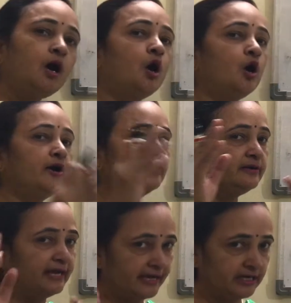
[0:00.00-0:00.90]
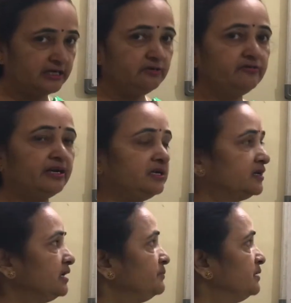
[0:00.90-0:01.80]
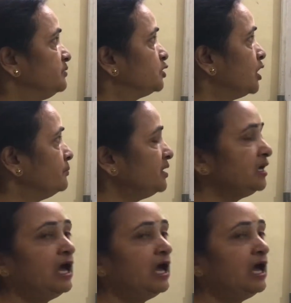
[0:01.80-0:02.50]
or negative radical may be common,